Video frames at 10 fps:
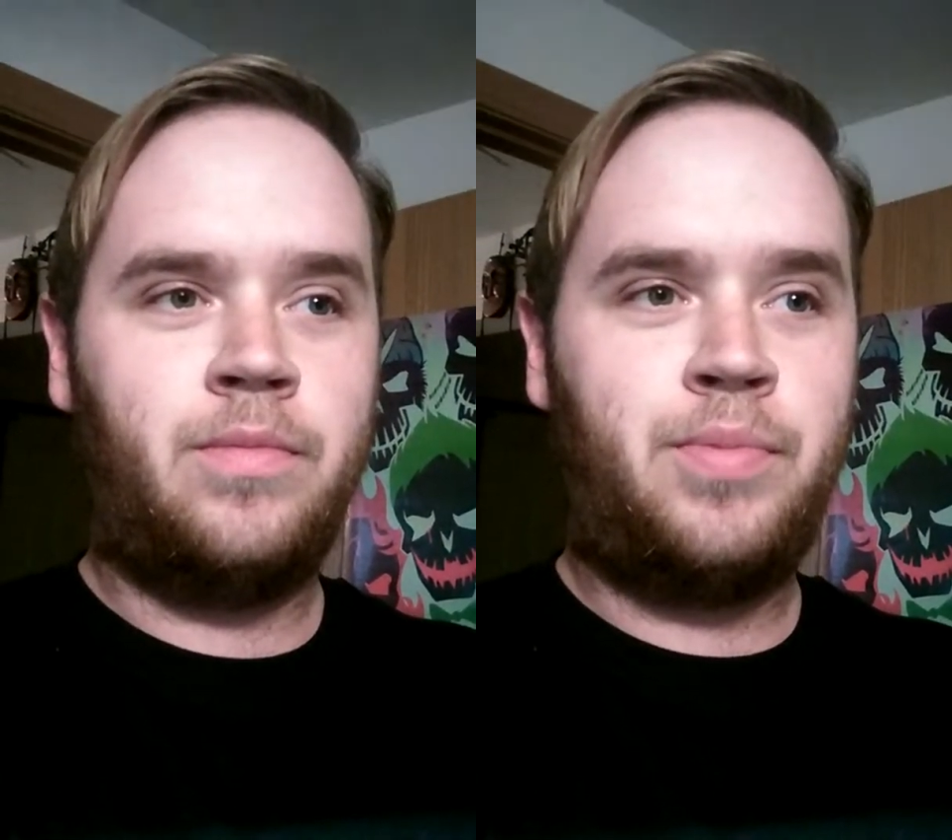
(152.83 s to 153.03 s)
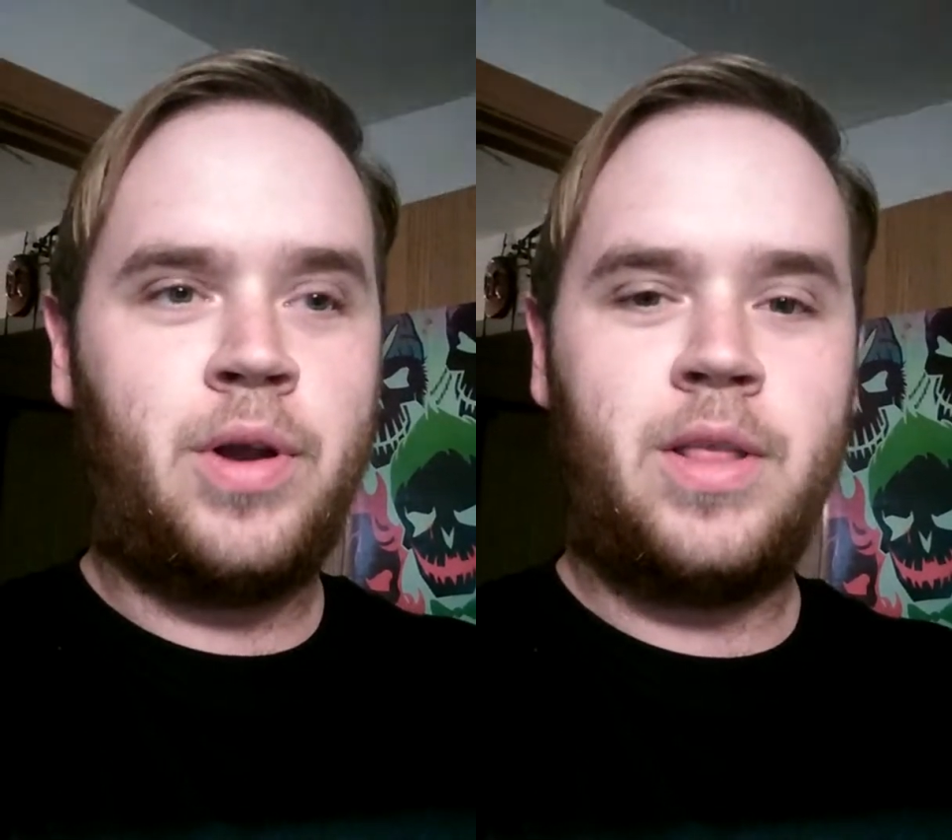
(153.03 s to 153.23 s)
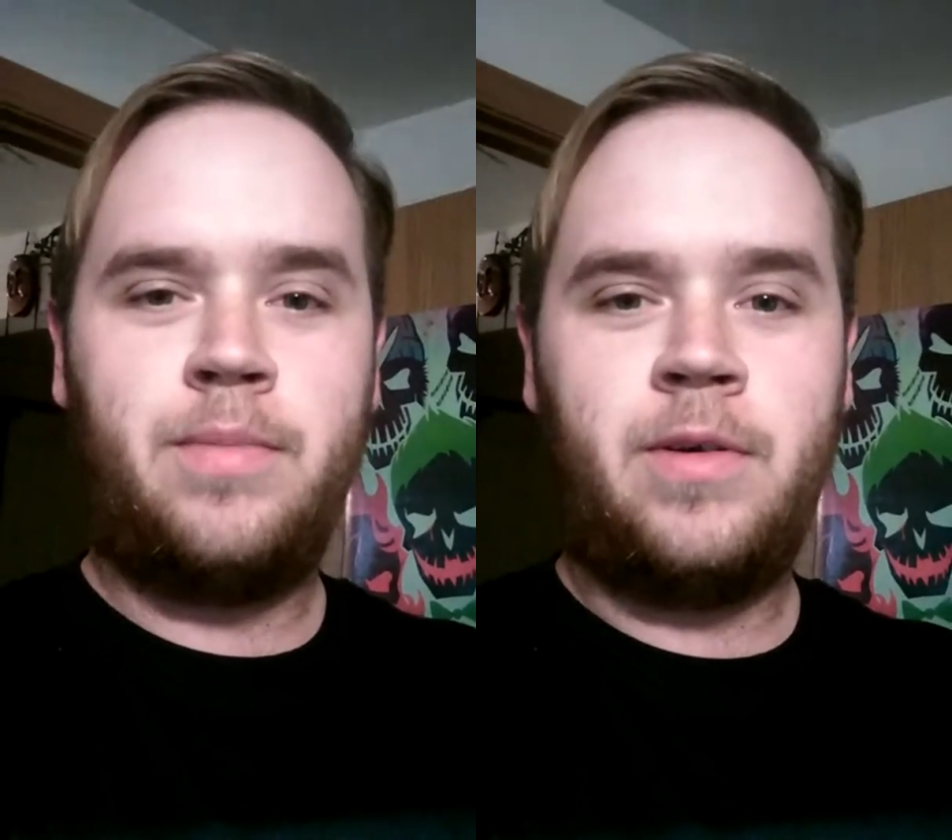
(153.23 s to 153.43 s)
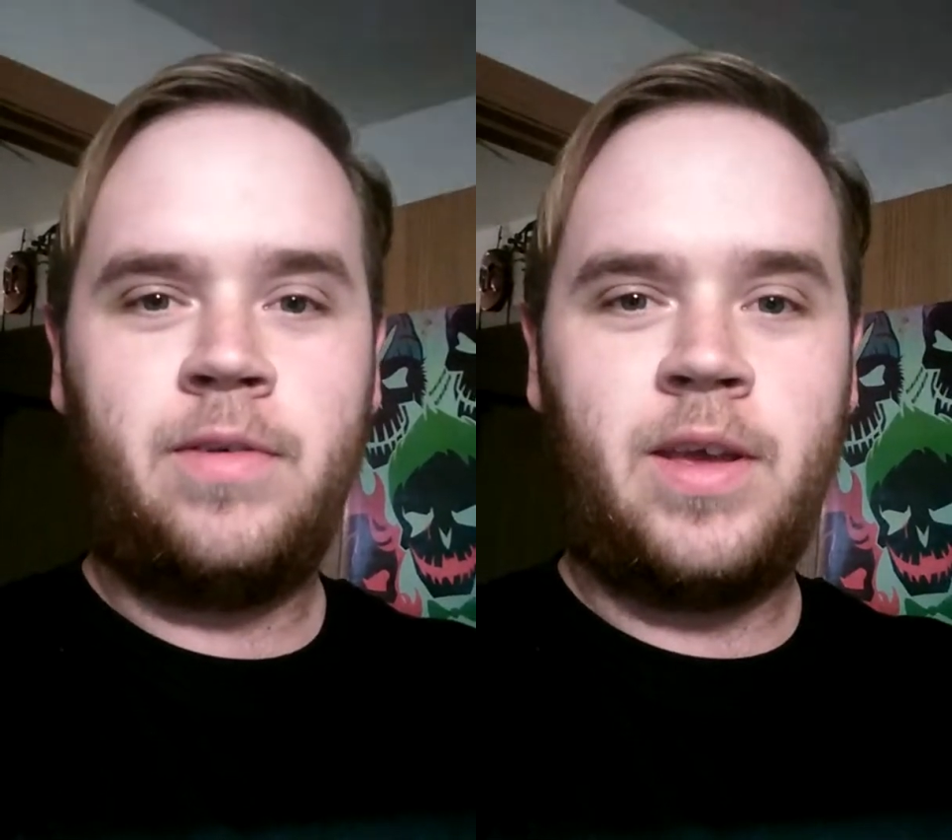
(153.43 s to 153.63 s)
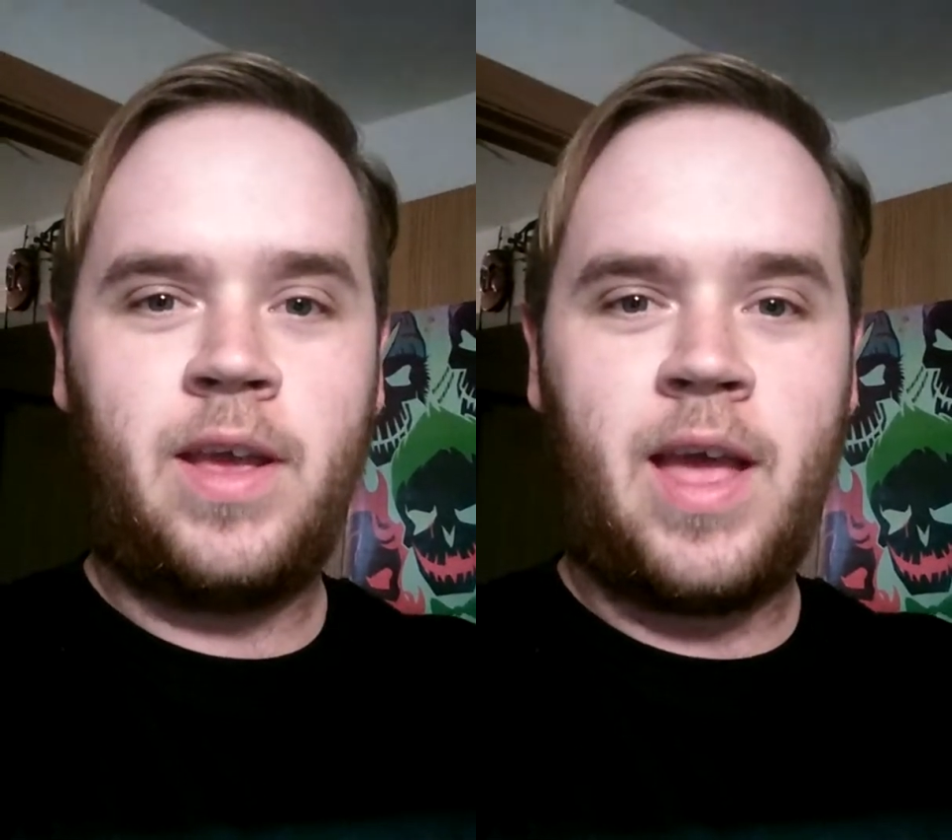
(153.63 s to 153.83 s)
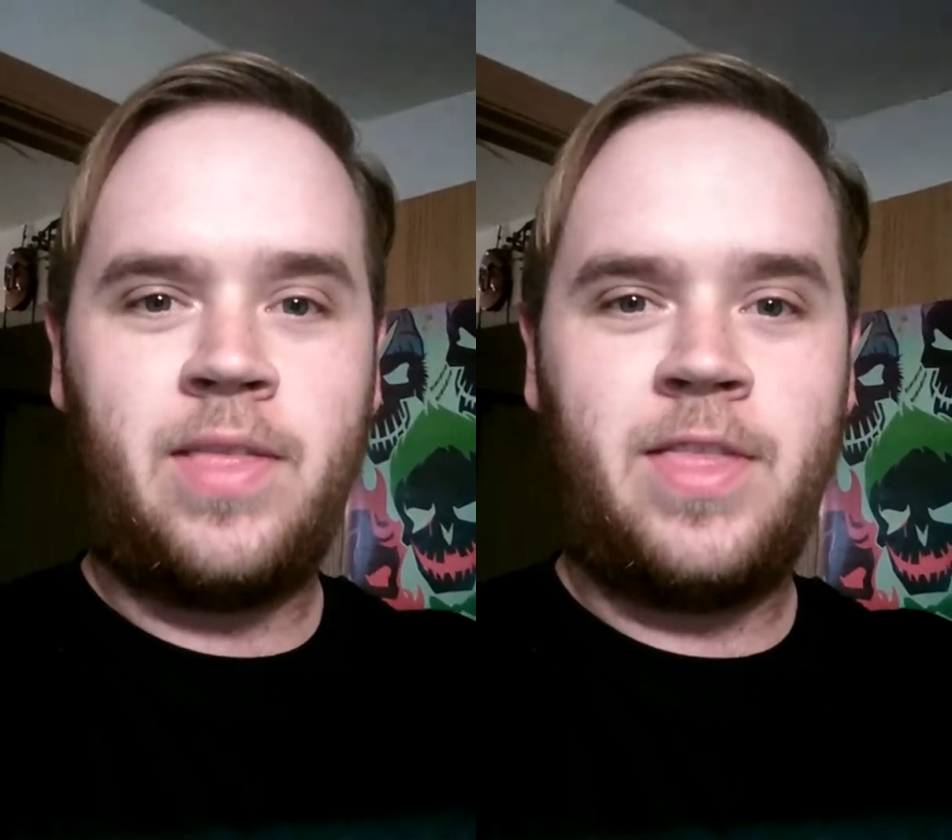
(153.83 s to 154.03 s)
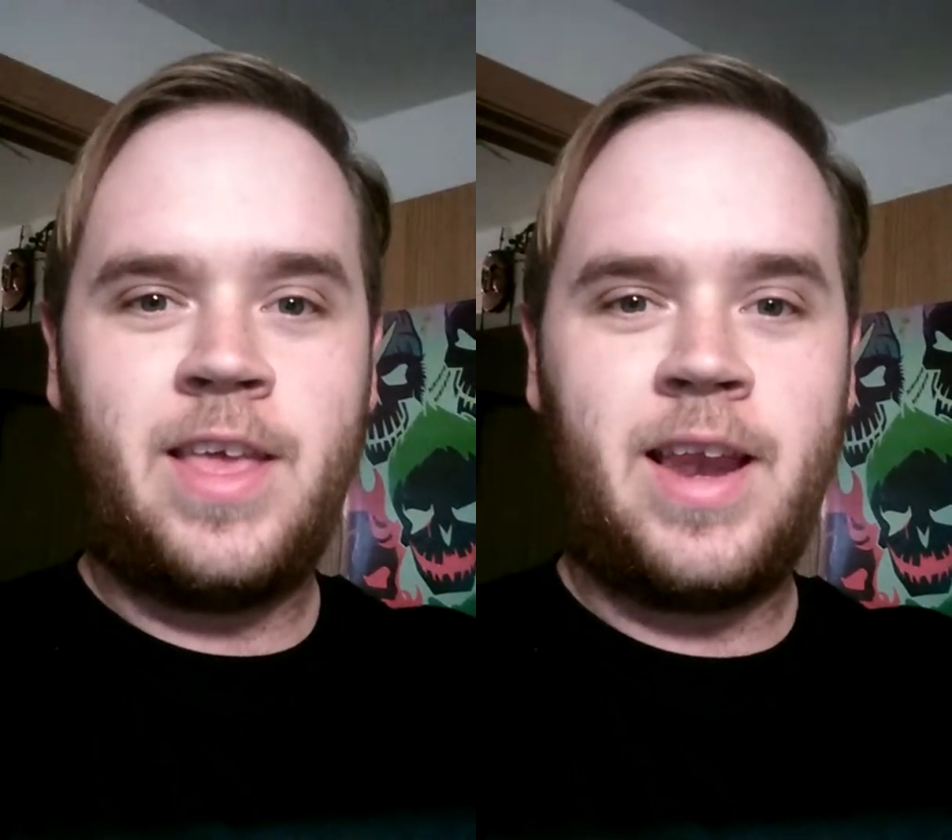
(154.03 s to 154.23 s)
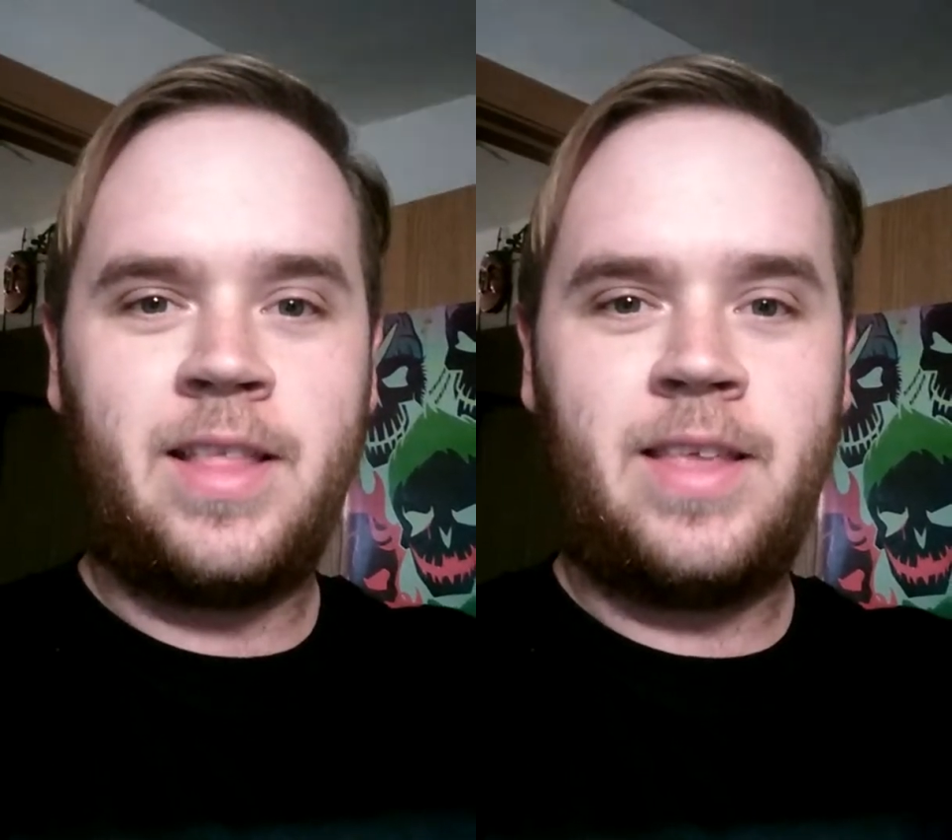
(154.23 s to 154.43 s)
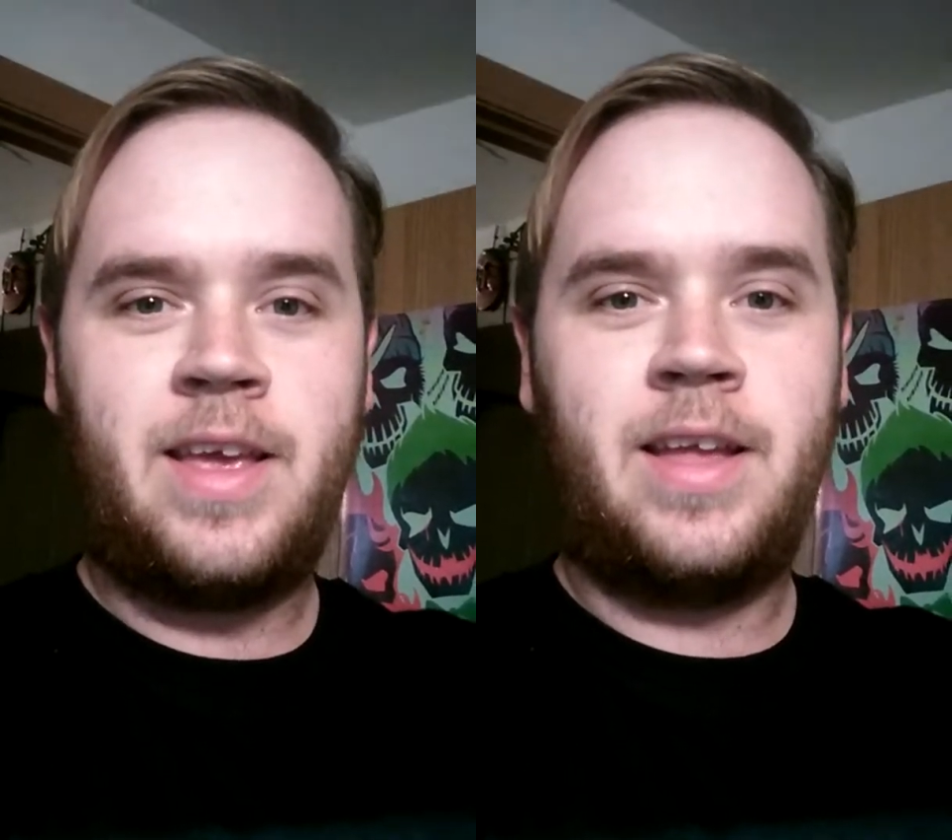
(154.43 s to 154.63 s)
put in the movie and then at the